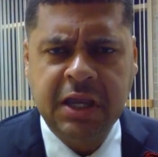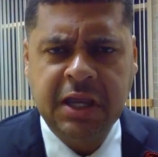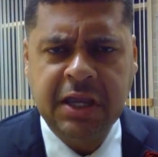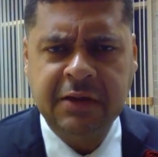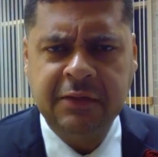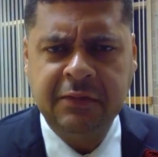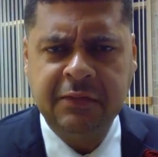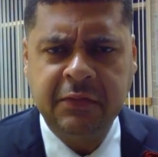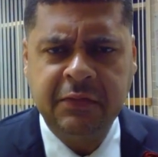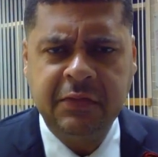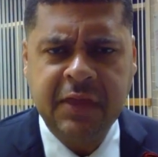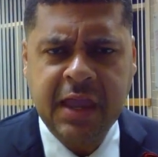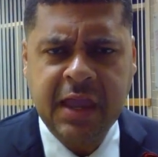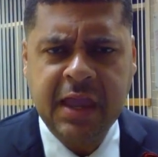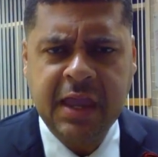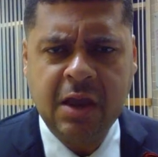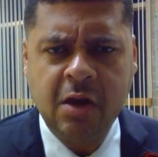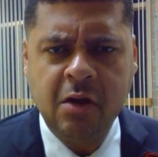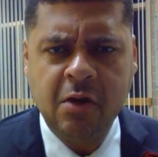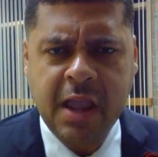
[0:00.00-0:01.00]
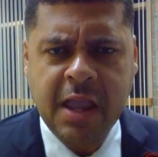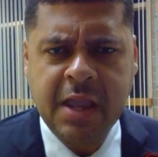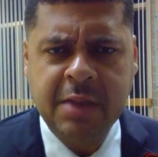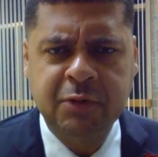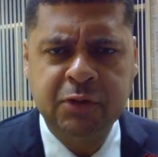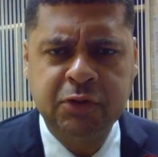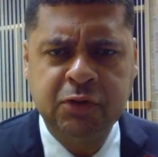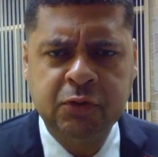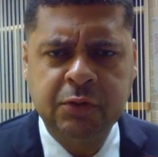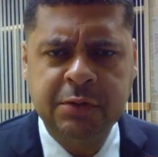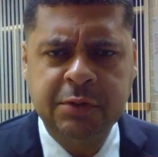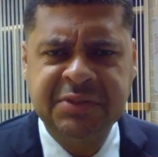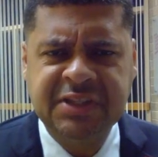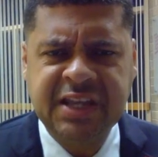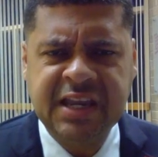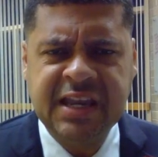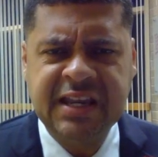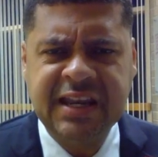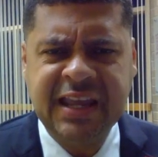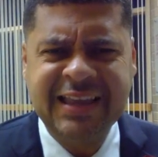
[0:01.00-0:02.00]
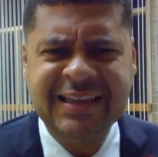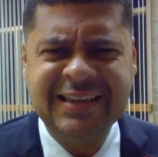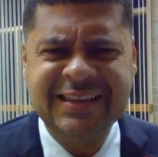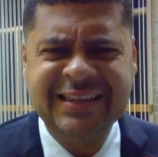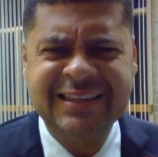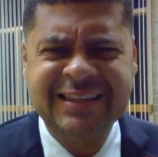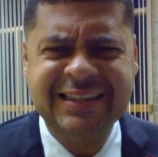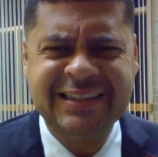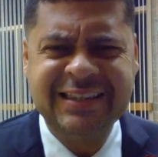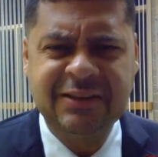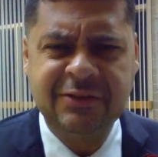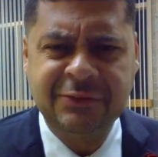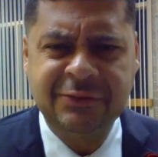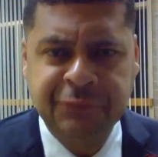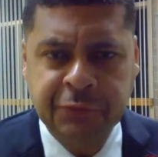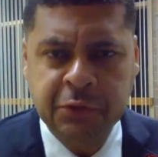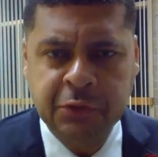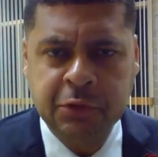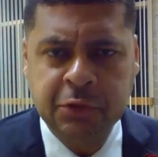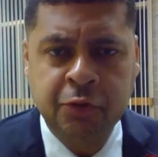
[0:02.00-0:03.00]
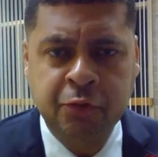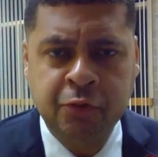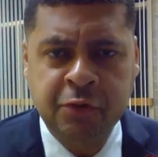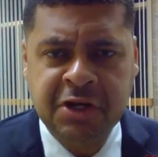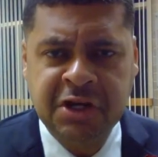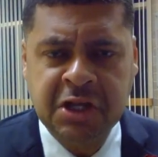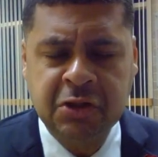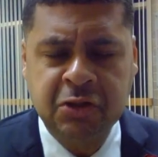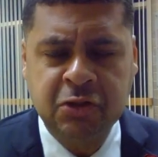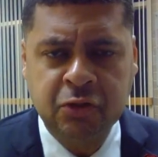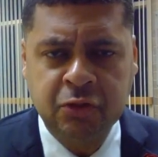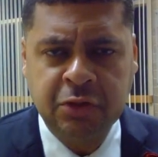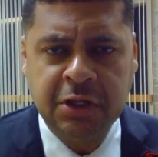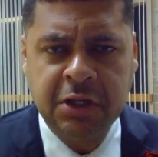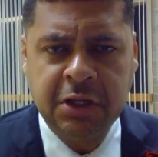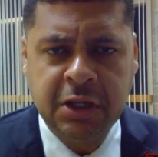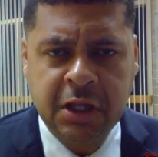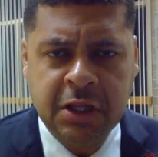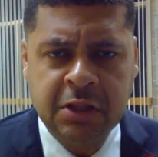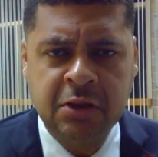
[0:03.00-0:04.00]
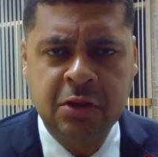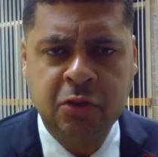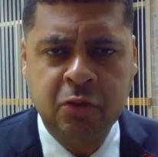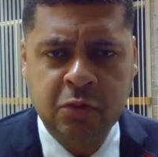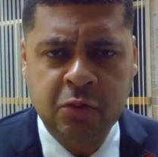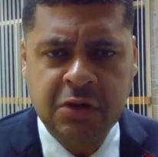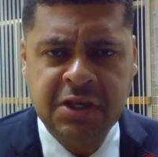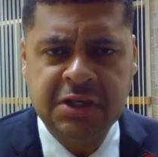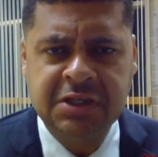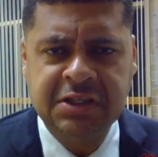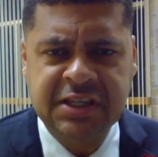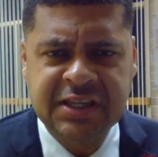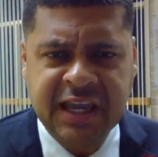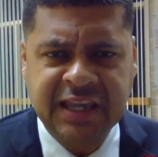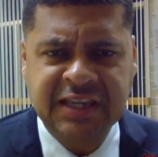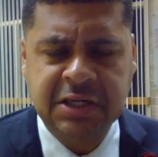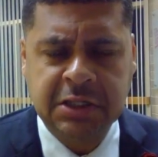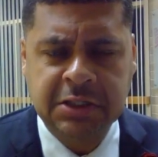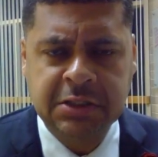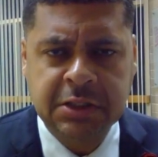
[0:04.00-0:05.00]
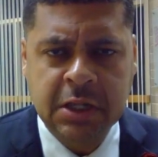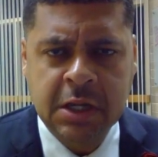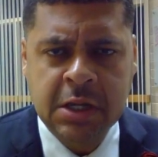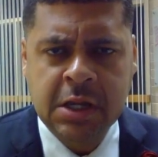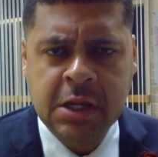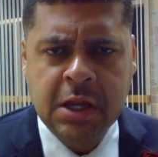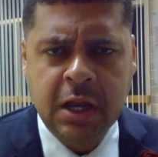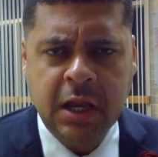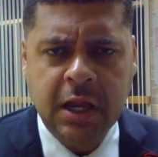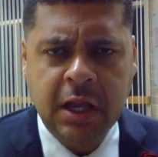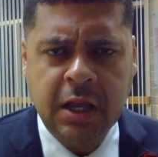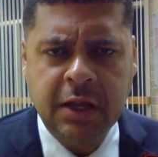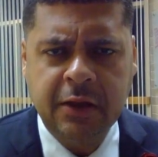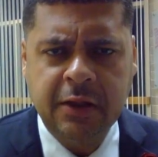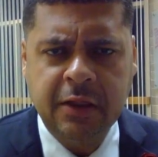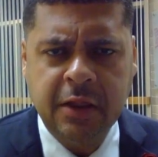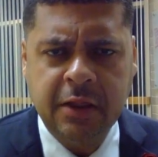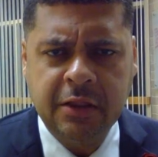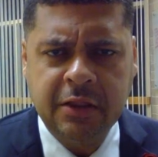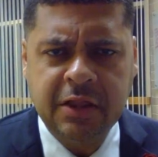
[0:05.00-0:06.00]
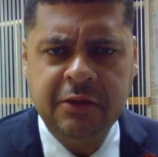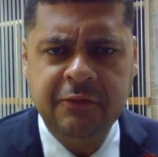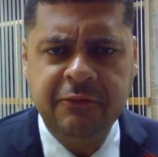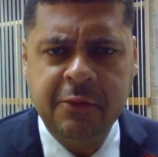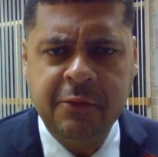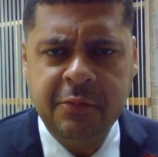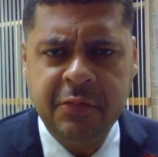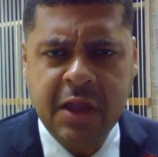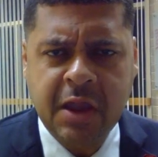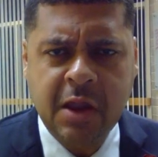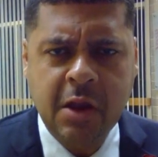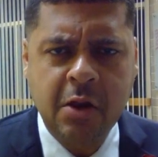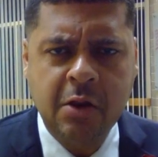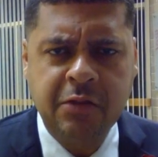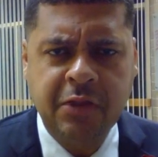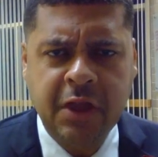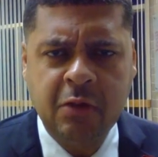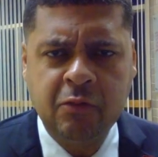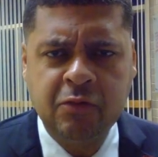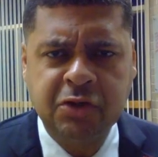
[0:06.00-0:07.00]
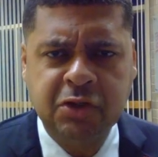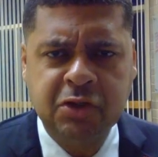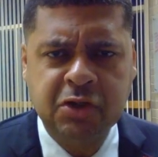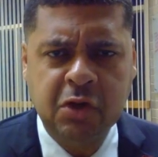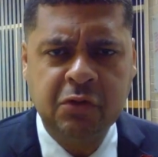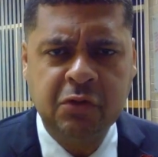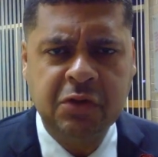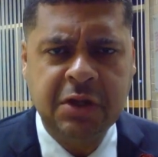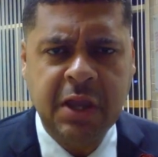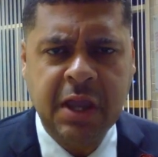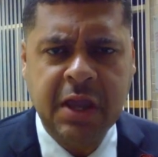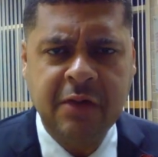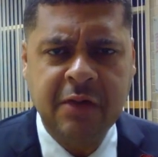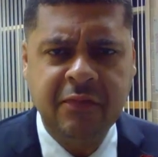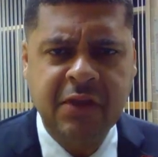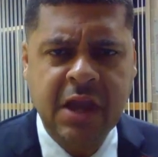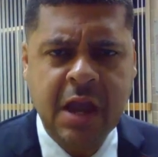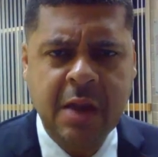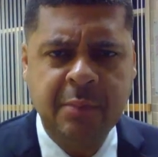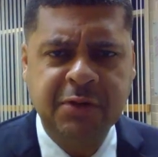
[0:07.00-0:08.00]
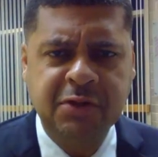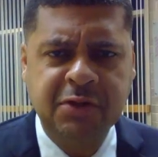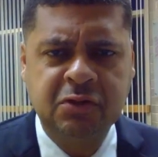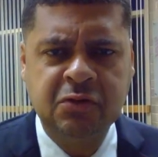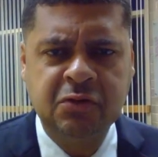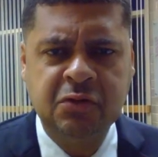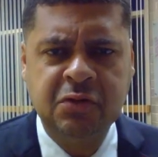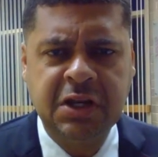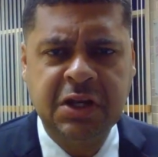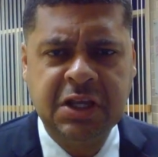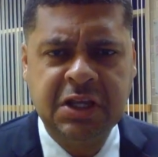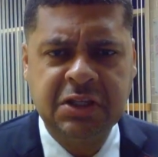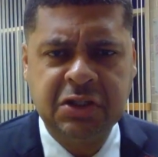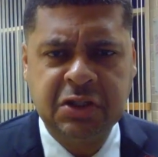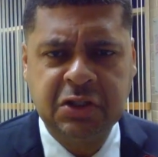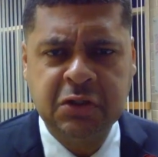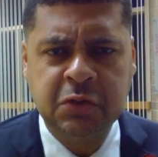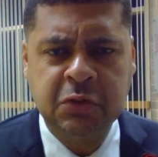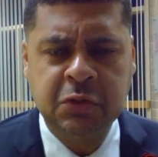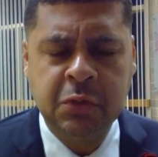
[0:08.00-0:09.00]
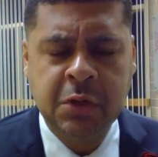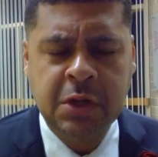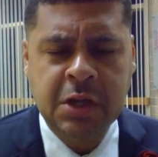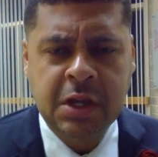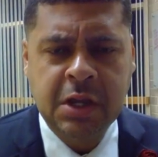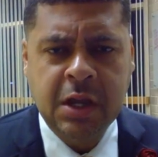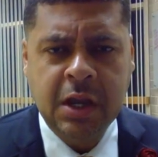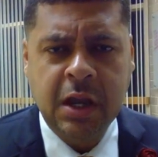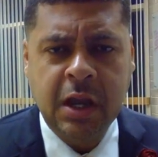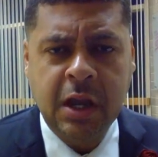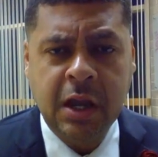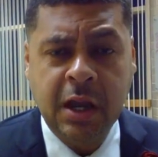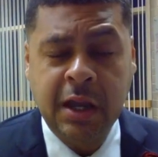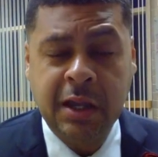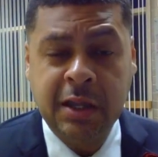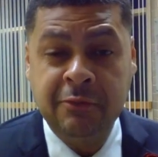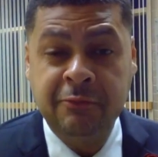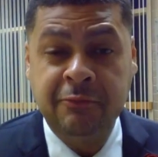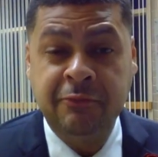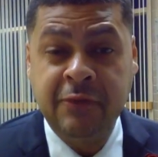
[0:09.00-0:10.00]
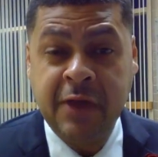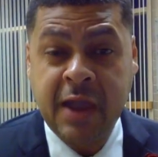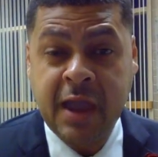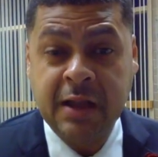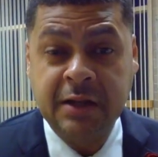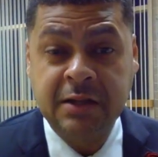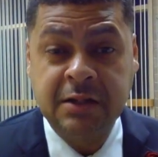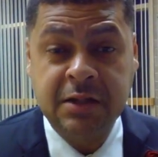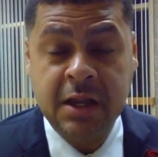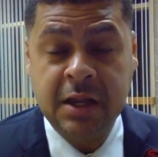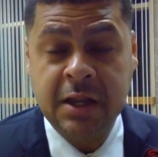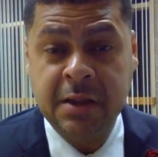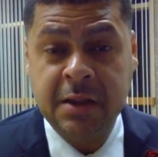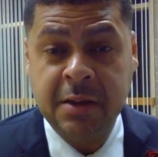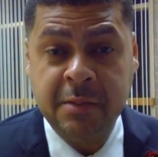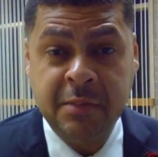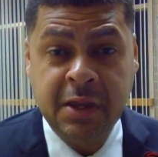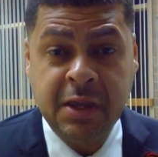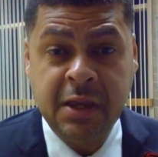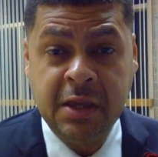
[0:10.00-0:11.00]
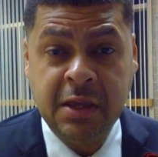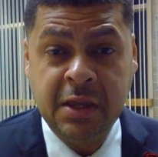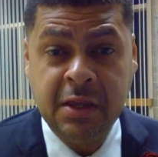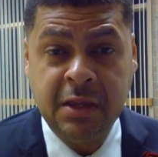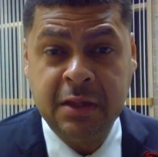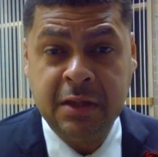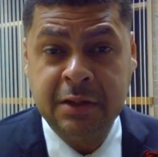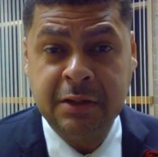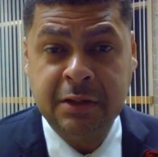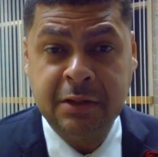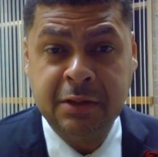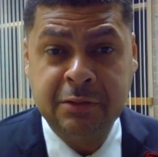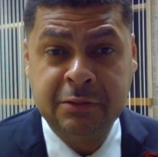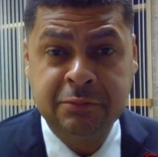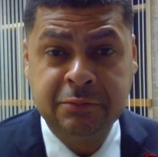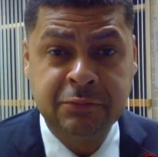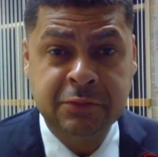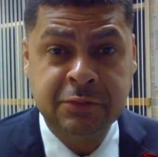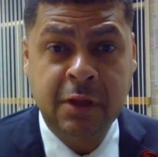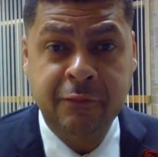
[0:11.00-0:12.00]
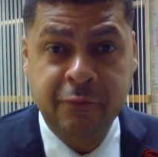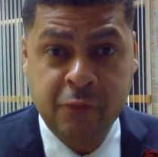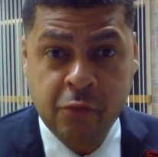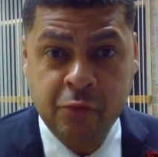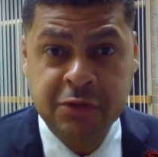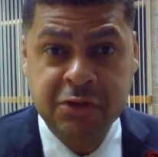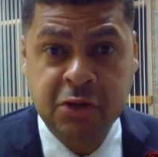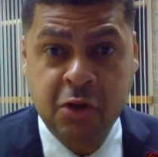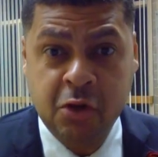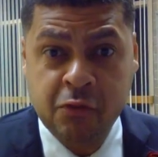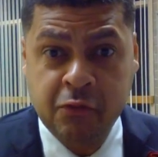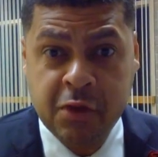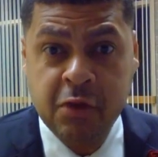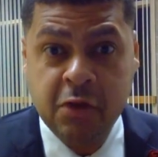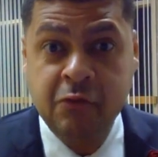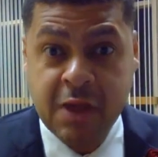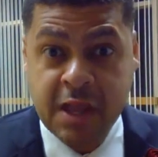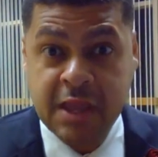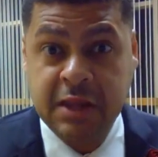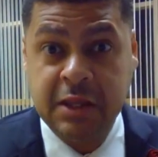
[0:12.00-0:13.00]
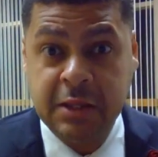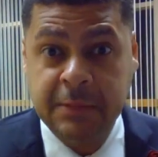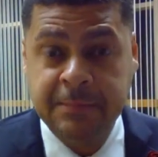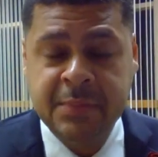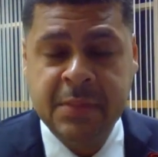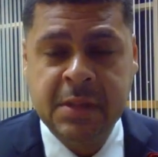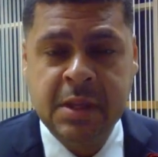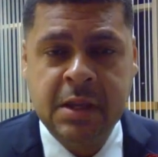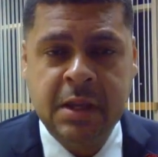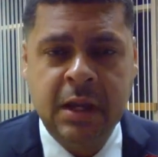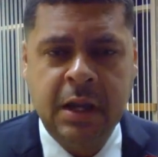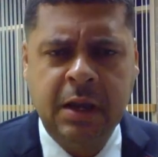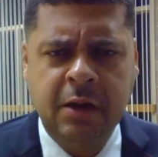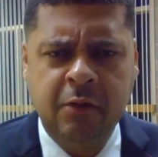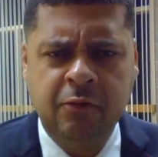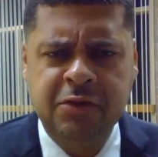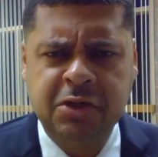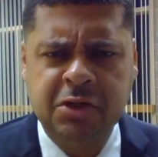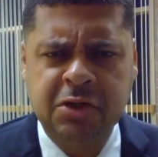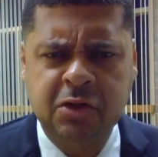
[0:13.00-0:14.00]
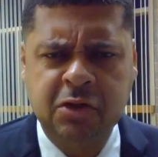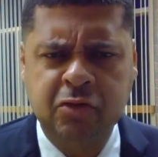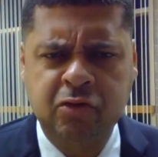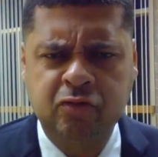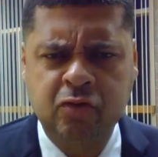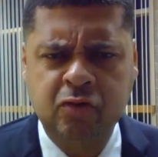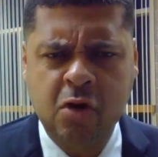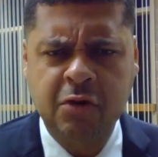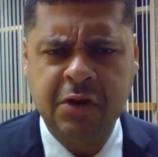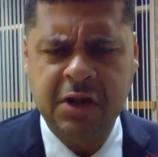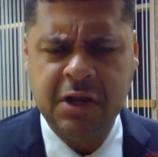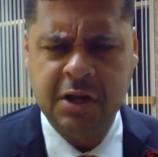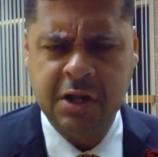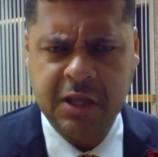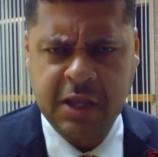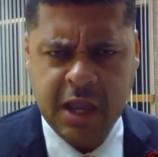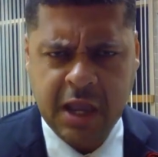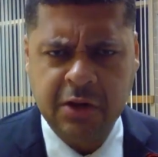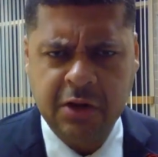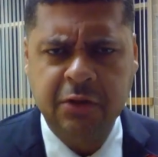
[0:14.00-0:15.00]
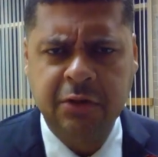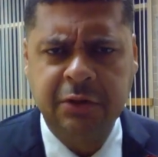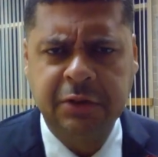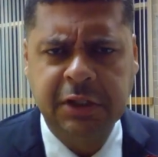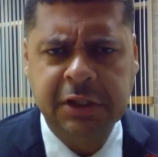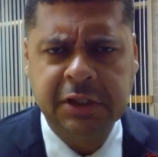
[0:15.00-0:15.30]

If they are able to obtain a silver credentialing in the three sections, uh, then from there they will certainly have the opportunity to, uh, in fact, uh, be, uh, of course, career ready uh, which is a strong indicator.